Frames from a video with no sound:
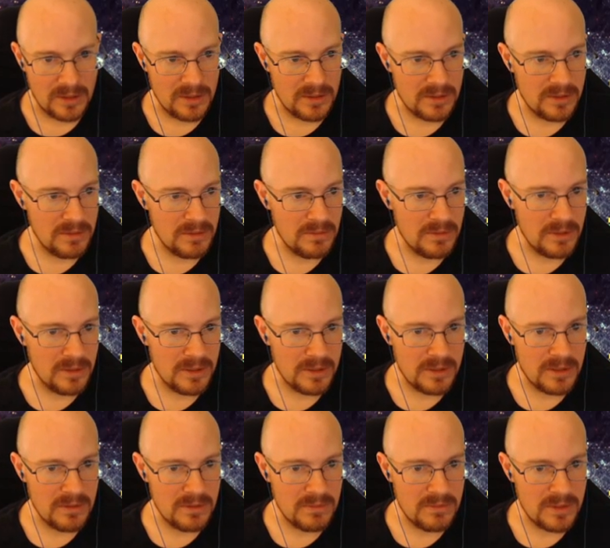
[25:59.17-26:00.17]
Do, do,
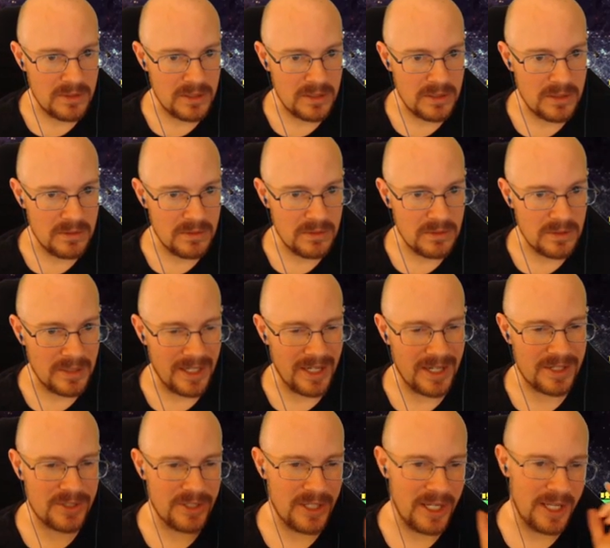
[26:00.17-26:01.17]
do, do, do.
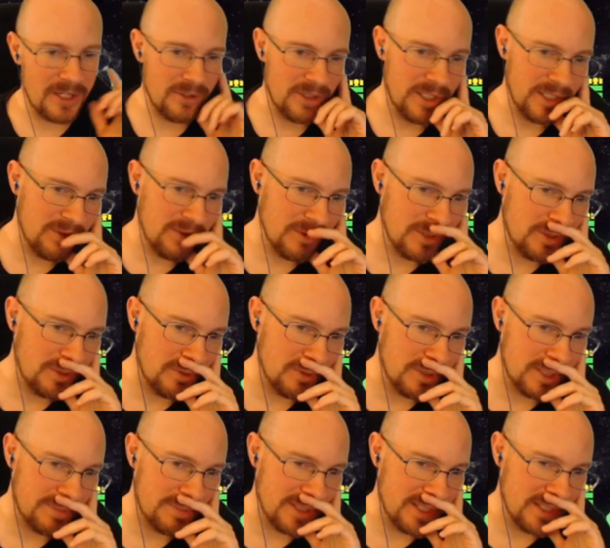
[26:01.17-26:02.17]
Actually, I don't like you on
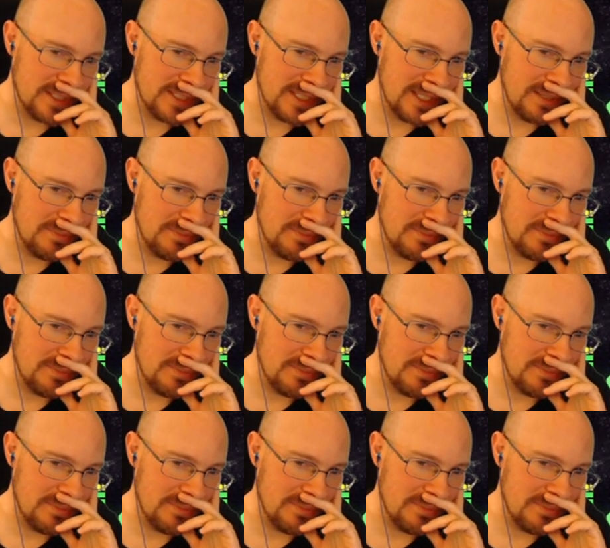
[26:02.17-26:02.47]
doors because that